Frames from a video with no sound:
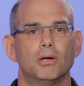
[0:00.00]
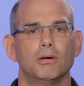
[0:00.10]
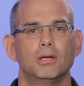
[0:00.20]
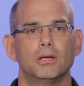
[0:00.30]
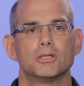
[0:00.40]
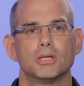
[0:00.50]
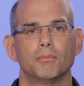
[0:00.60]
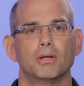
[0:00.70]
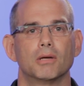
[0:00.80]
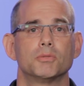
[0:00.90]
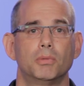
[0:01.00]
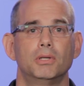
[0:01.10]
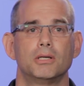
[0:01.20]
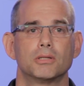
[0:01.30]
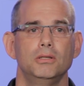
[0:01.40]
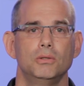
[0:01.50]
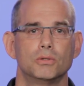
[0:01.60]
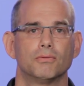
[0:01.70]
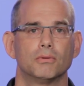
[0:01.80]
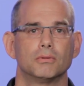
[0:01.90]
turned it into something that was potentially
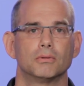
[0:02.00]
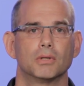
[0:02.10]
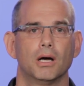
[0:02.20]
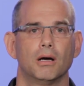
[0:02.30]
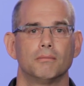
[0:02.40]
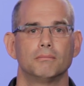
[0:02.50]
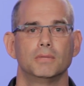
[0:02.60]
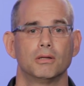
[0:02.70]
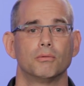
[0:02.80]
useful um, in